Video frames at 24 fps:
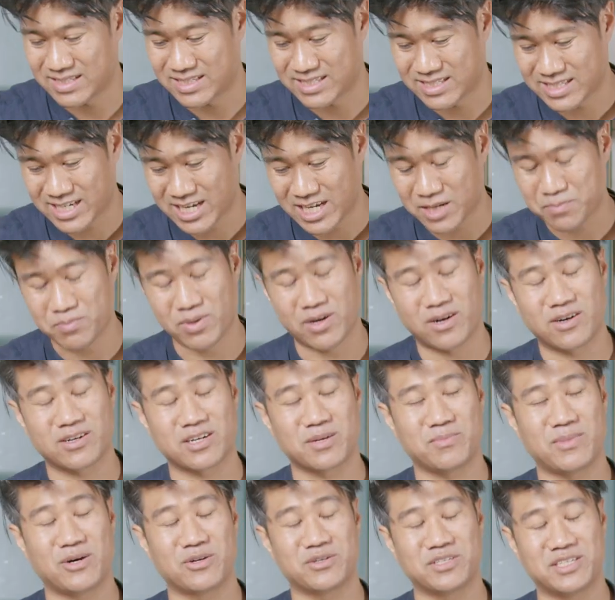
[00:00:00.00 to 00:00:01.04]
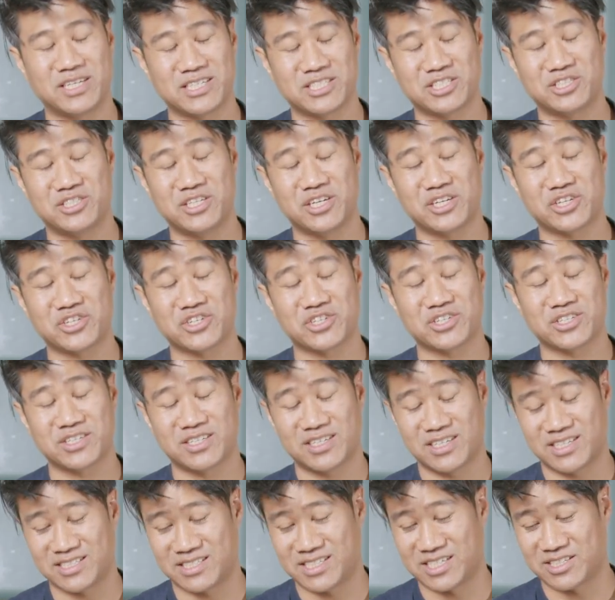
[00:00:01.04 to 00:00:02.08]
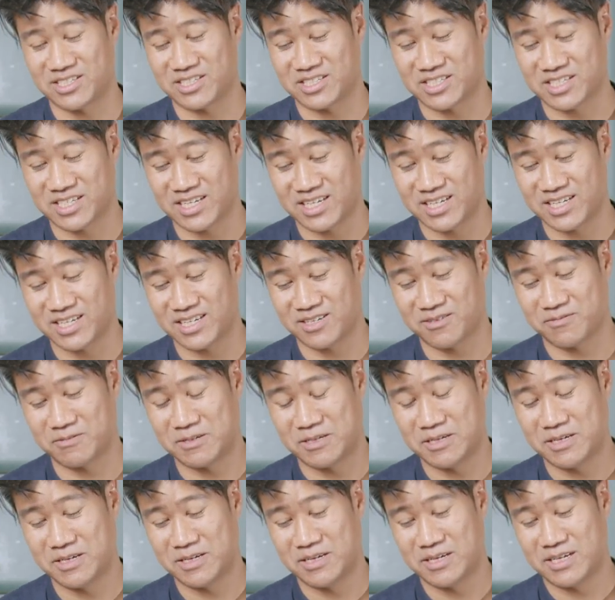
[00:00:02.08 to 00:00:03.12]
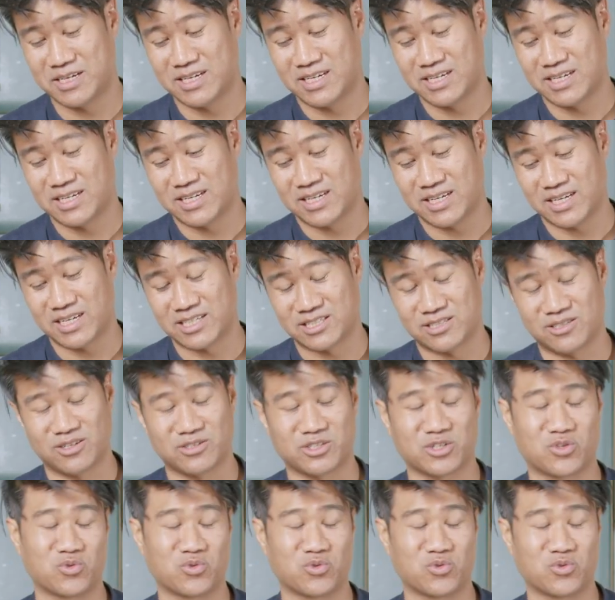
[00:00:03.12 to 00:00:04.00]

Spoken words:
sad part about this dish is that the skin is not